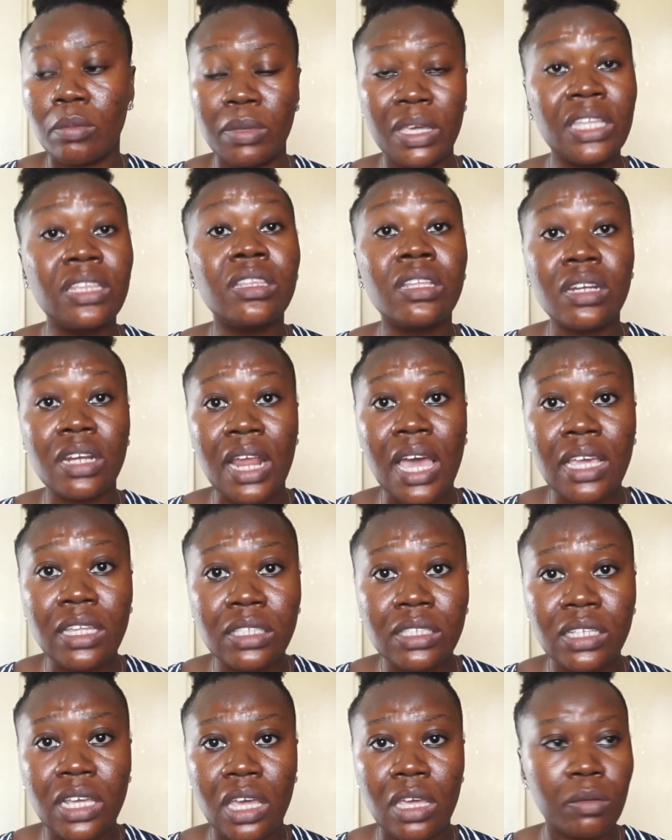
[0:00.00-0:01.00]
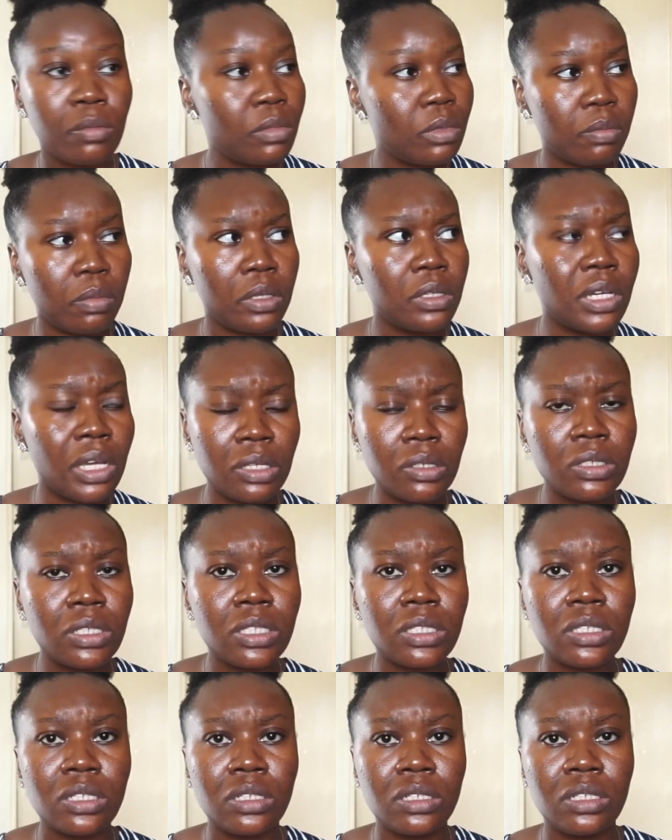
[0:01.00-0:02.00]
in the nighttime, but you can use
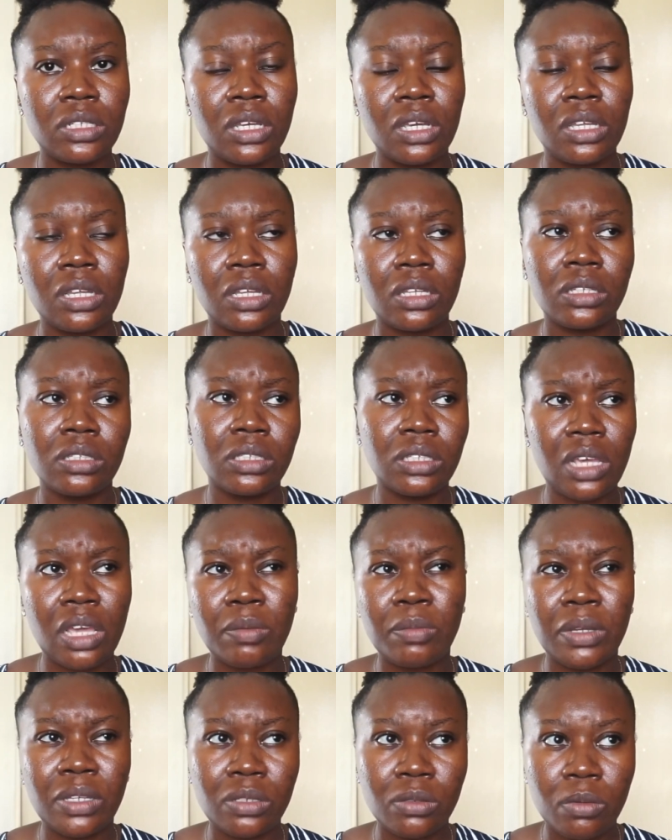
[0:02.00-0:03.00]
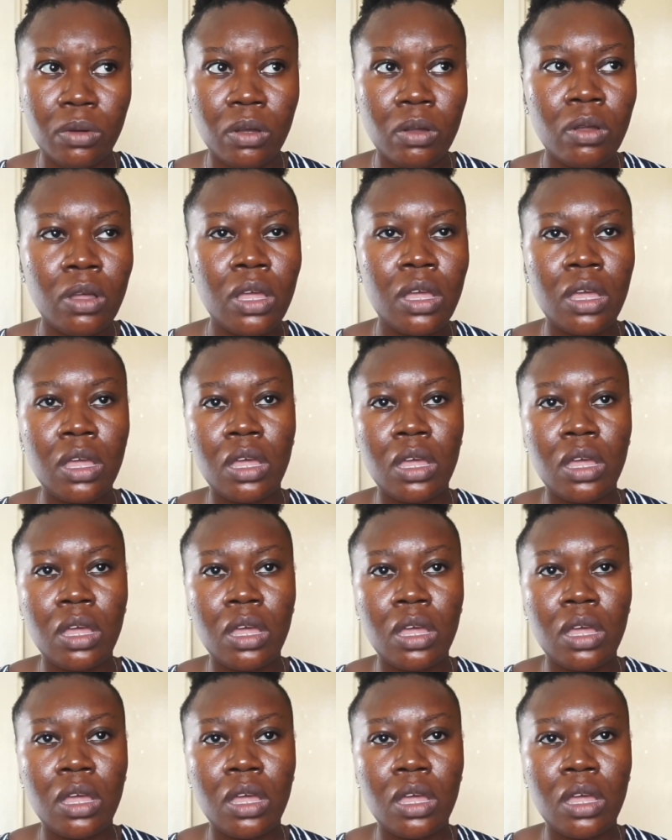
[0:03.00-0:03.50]
it in the daytime as well.